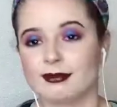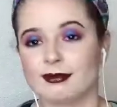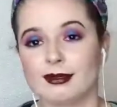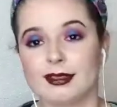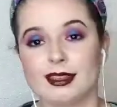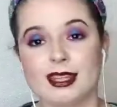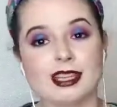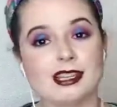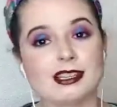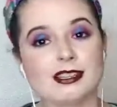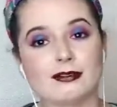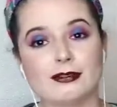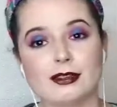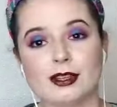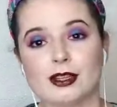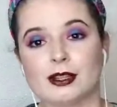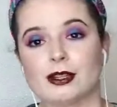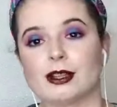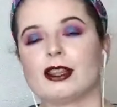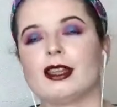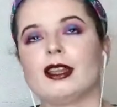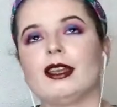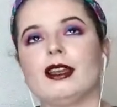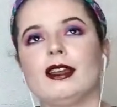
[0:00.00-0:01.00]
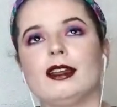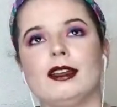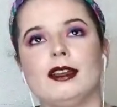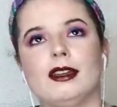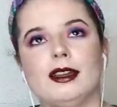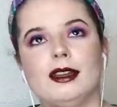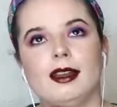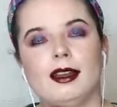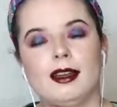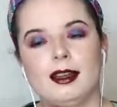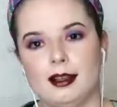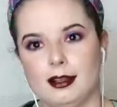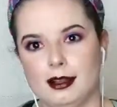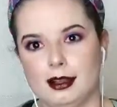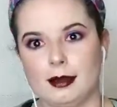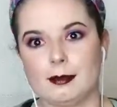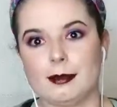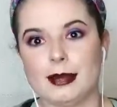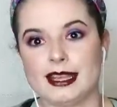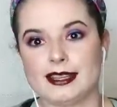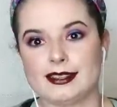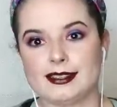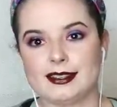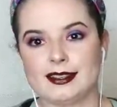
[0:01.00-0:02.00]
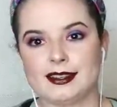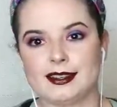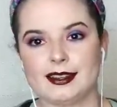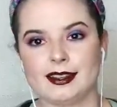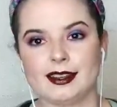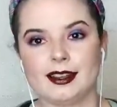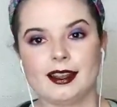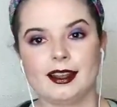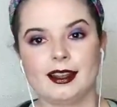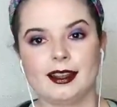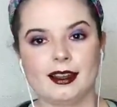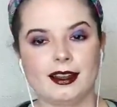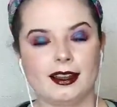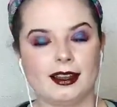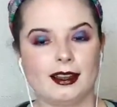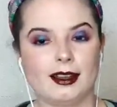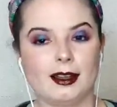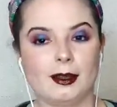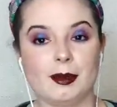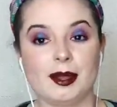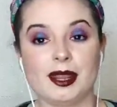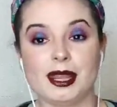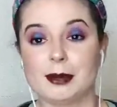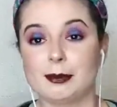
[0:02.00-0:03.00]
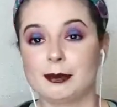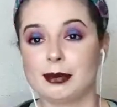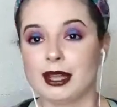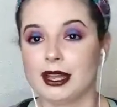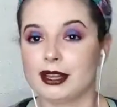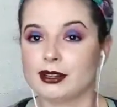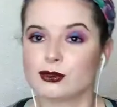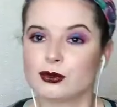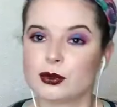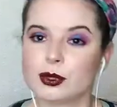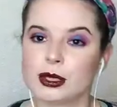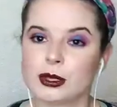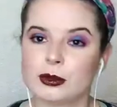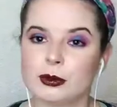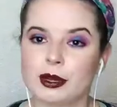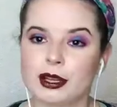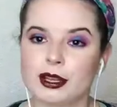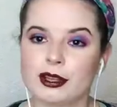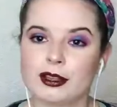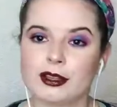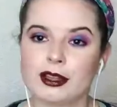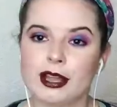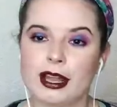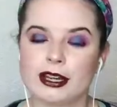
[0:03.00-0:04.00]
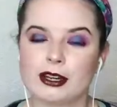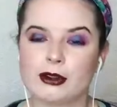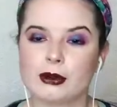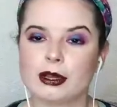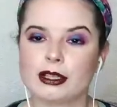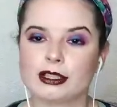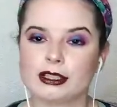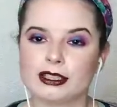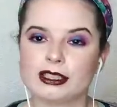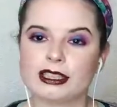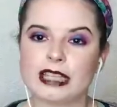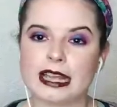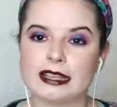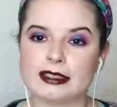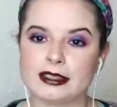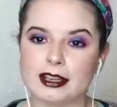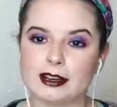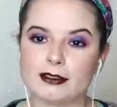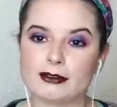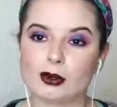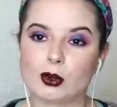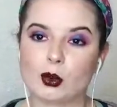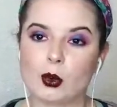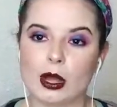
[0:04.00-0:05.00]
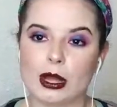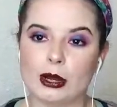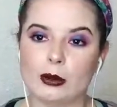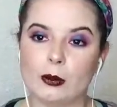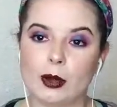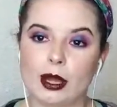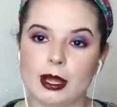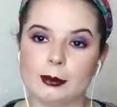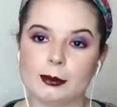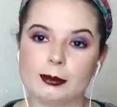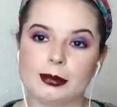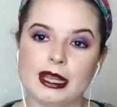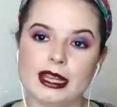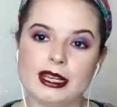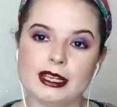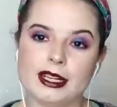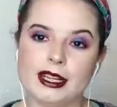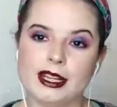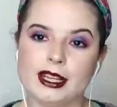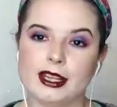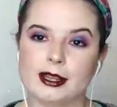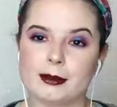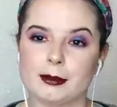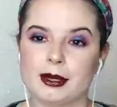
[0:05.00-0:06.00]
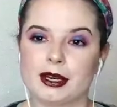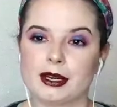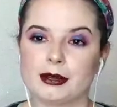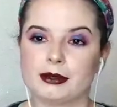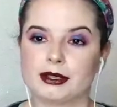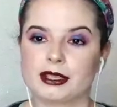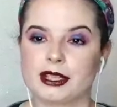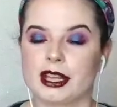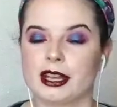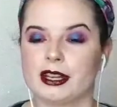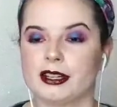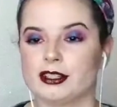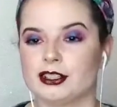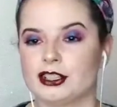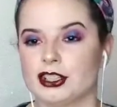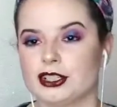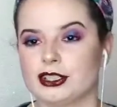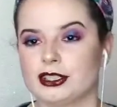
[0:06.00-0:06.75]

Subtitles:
These feel amazing. They blend really well. I know I sat there for quite a while blending it, but it was kind of